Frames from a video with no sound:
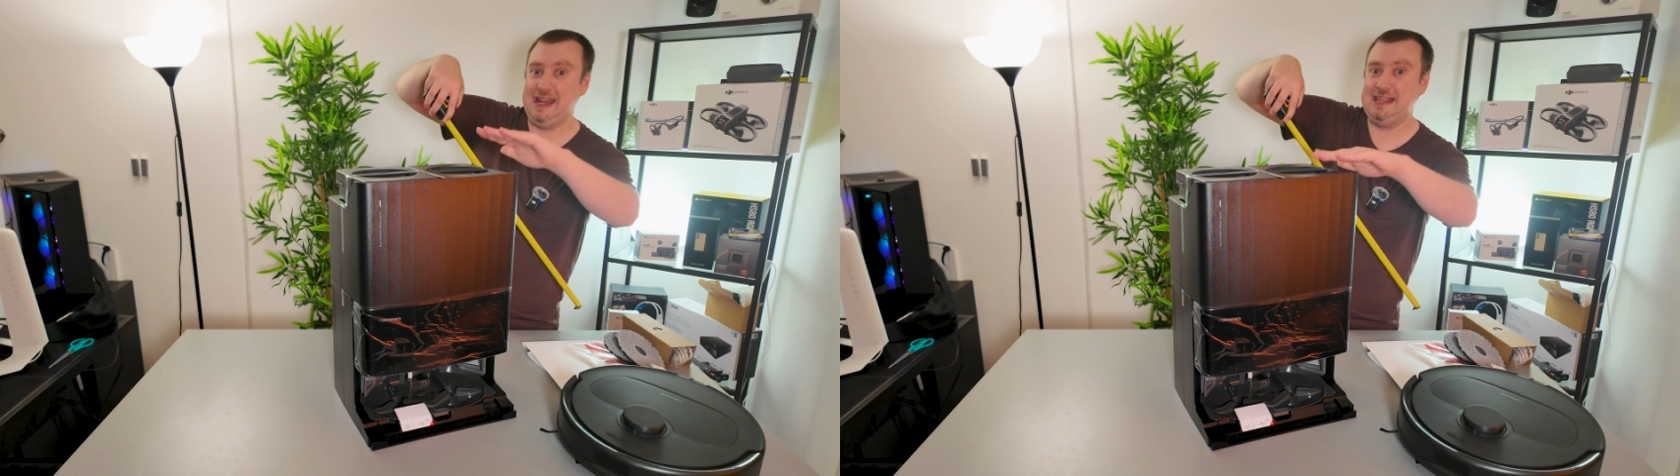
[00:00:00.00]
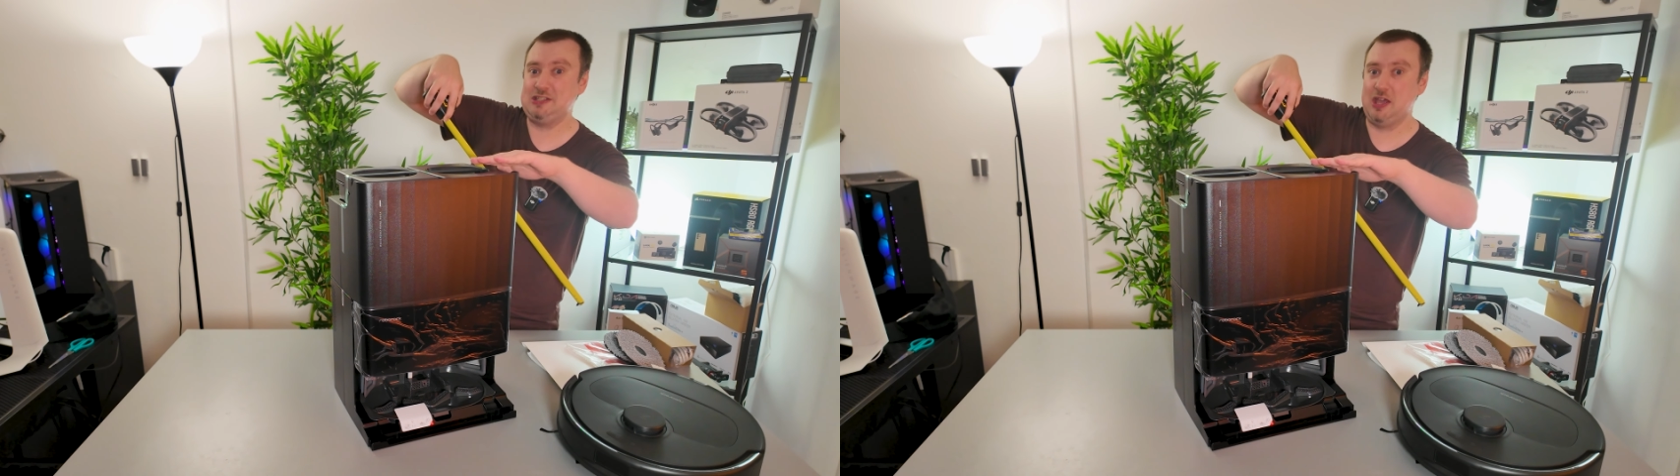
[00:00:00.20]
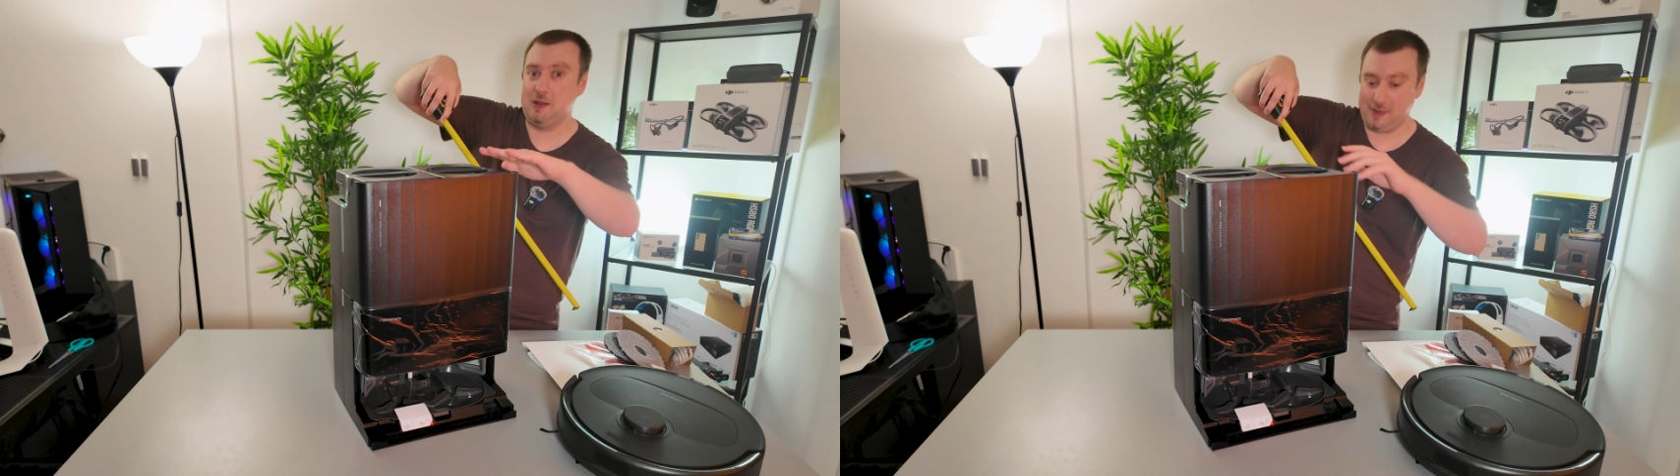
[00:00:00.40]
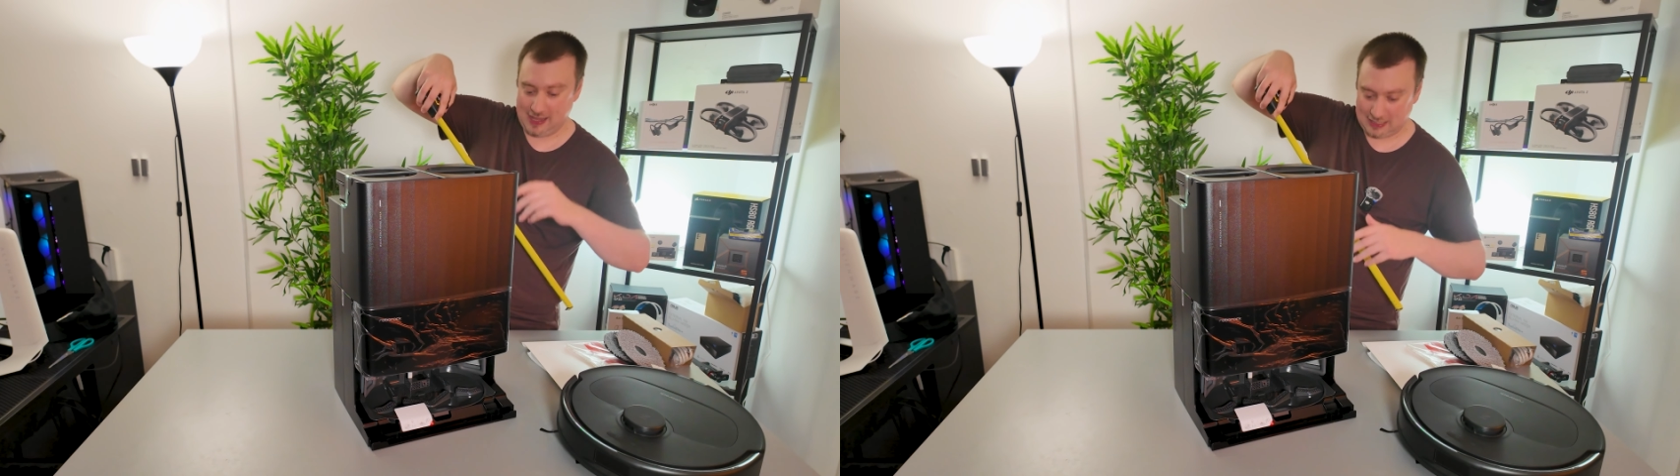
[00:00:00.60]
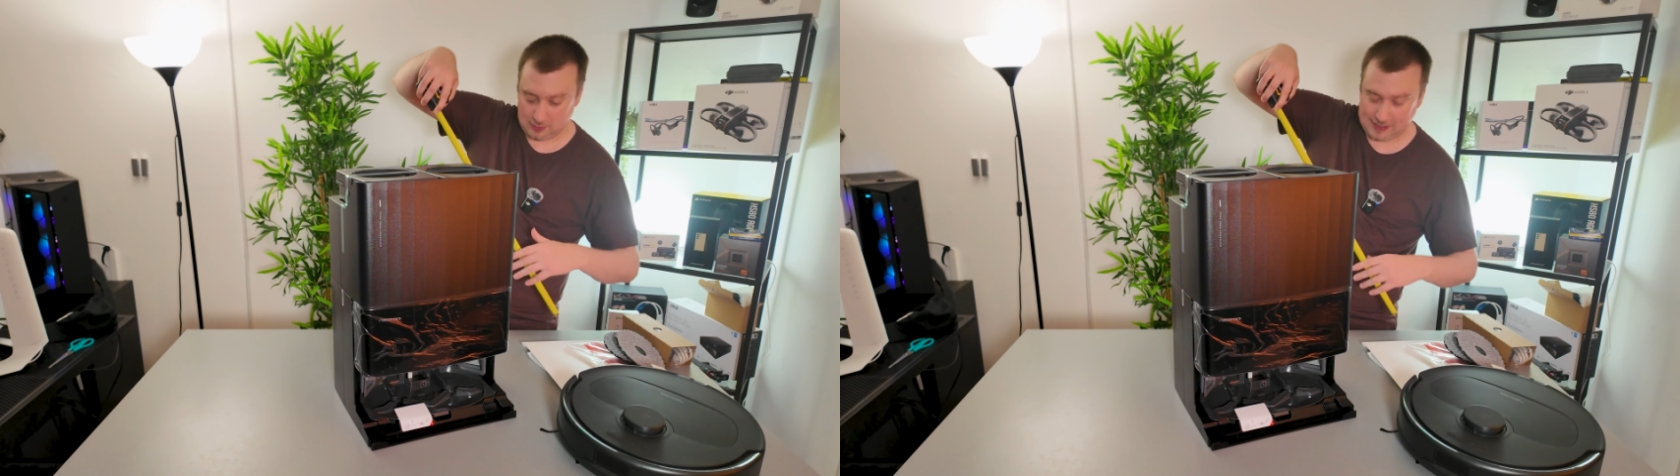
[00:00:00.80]
It is going to
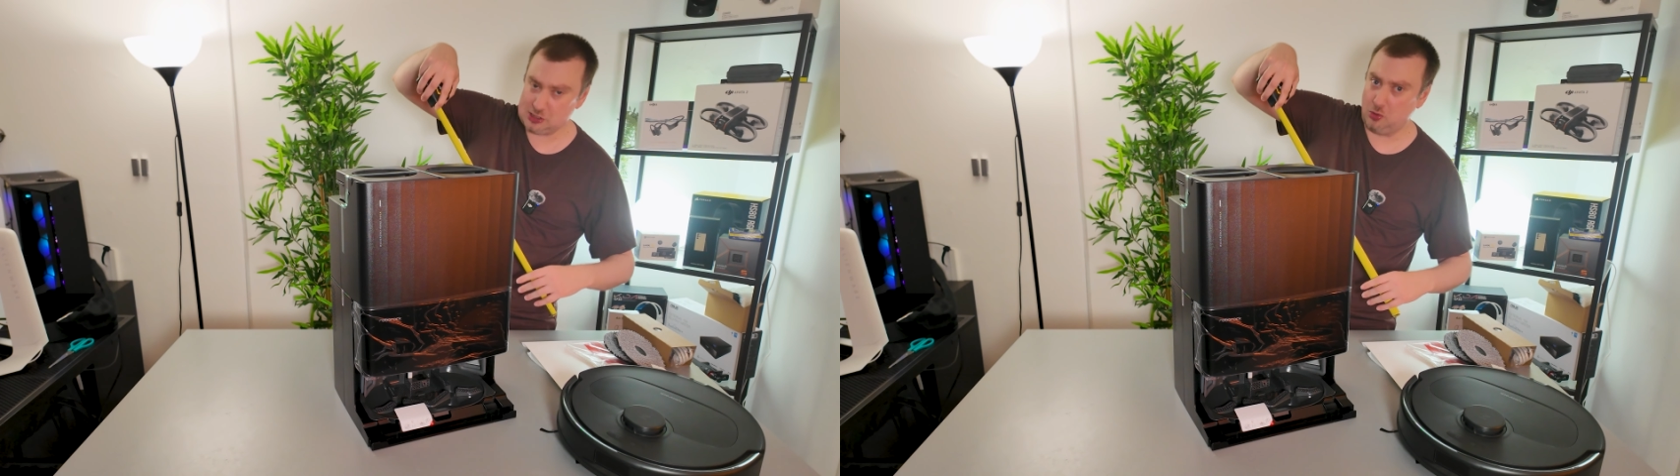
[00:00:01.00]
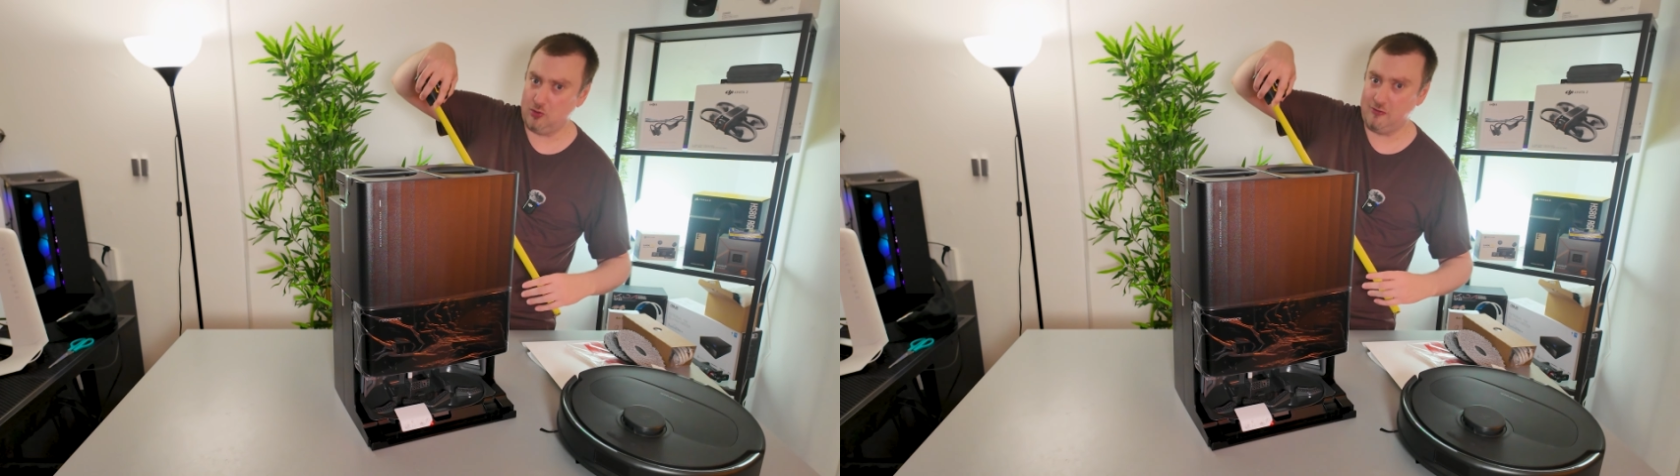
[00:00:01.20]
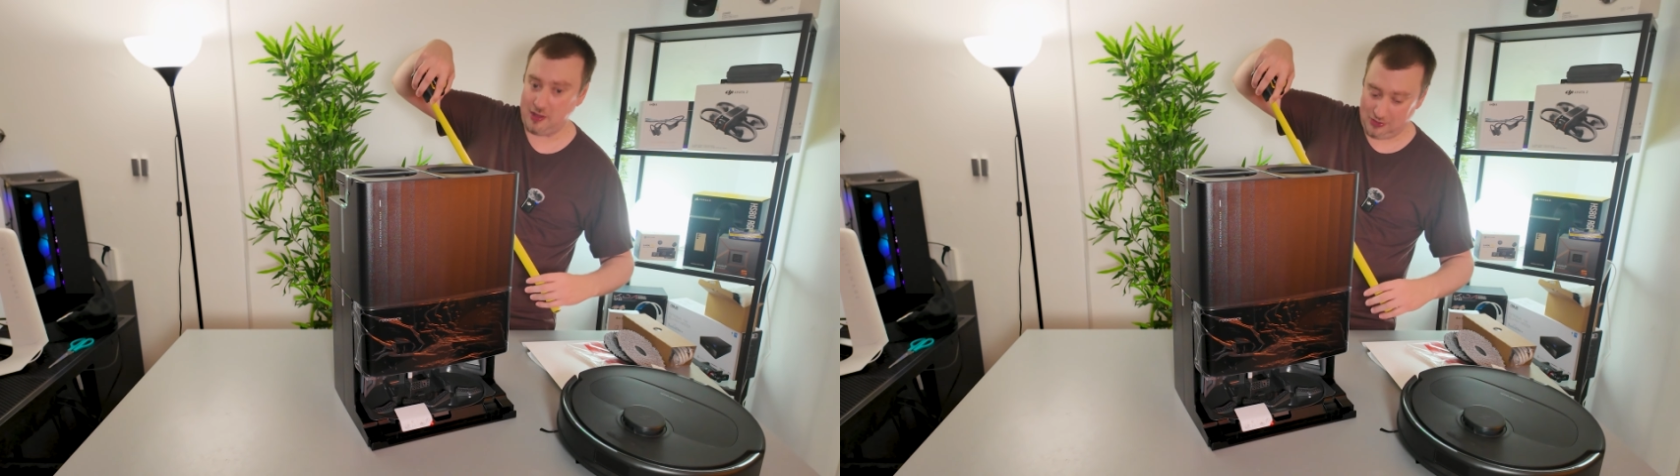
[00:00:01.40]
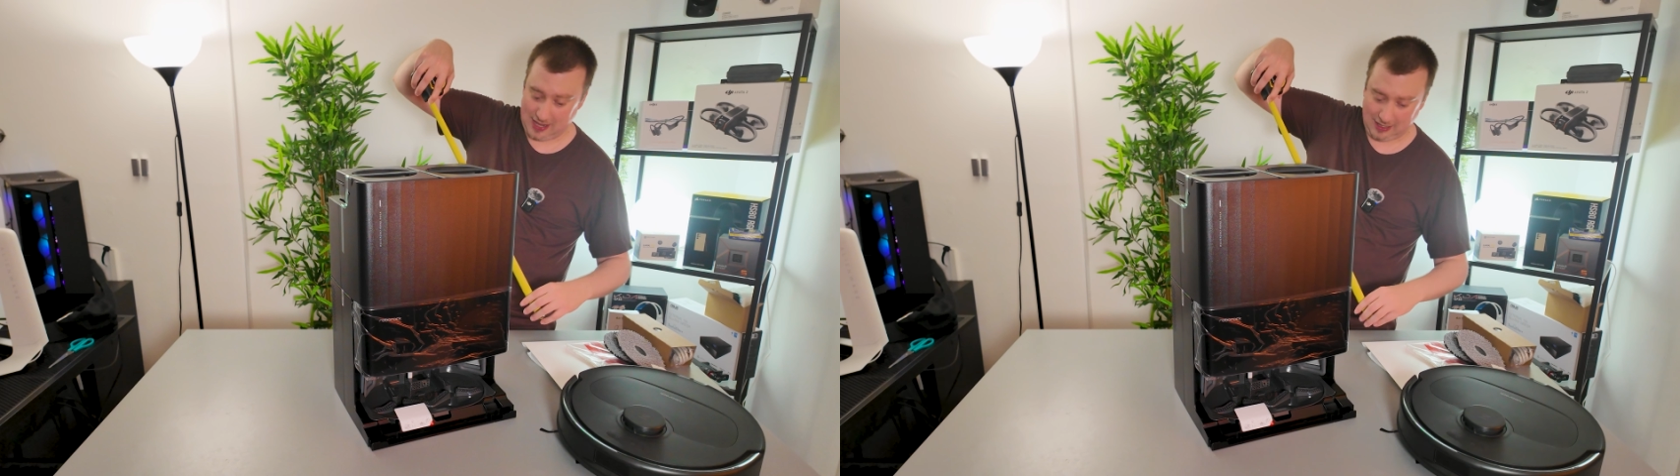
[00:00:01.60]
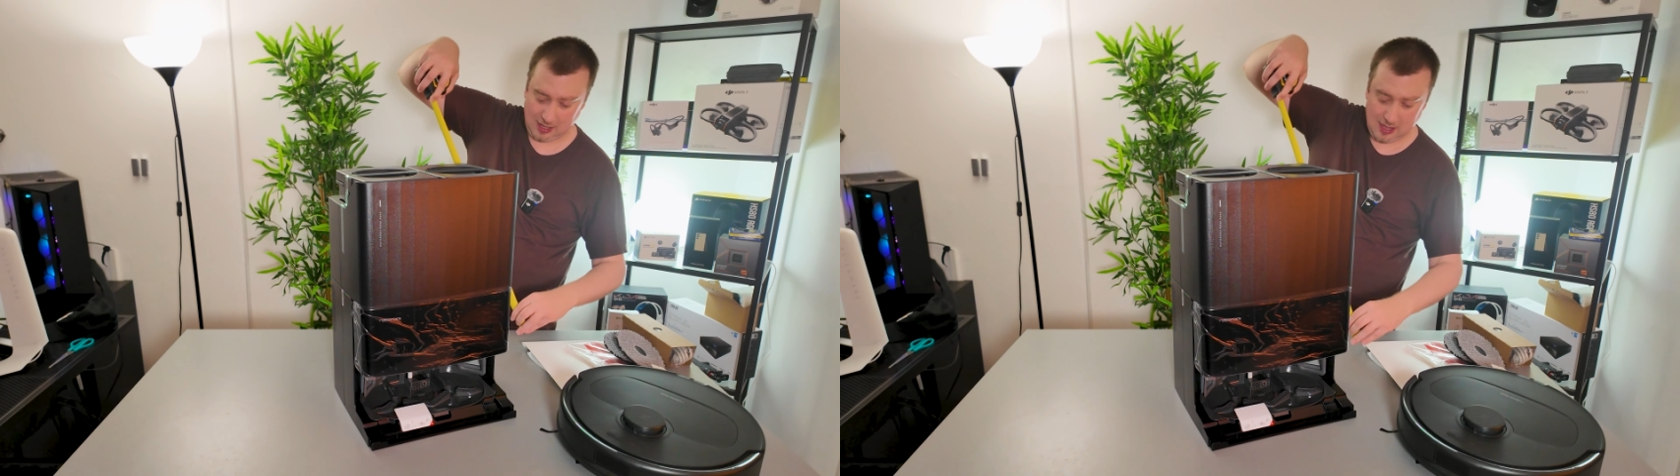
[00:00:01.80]
be a little bit taller, I
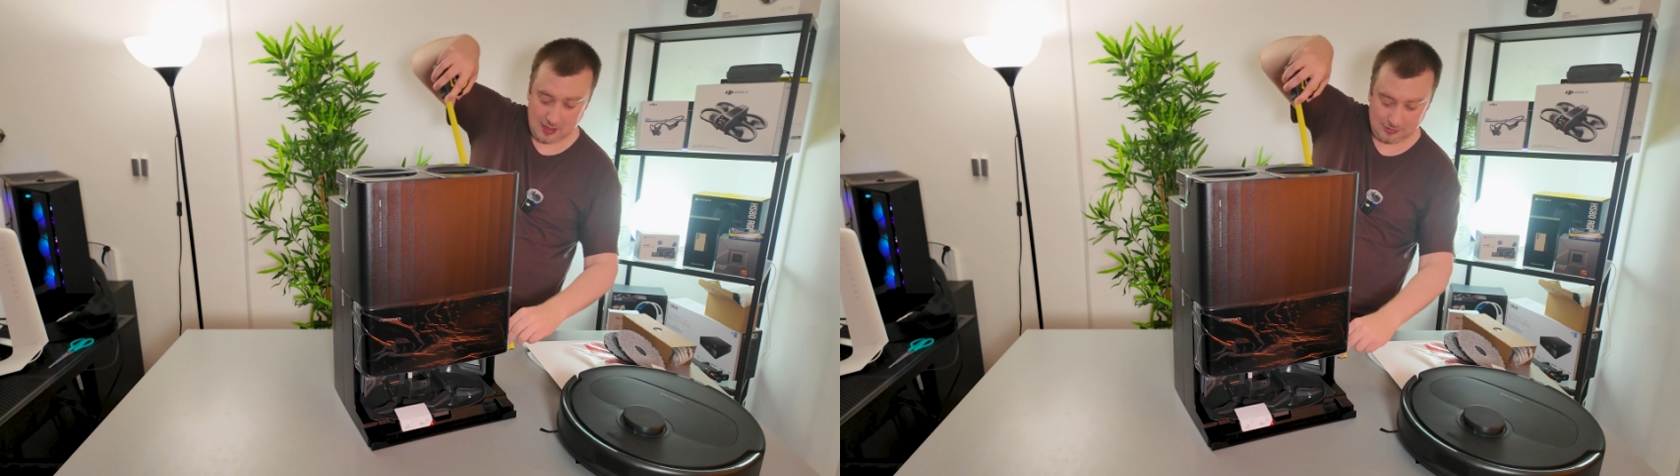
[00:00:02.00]
think,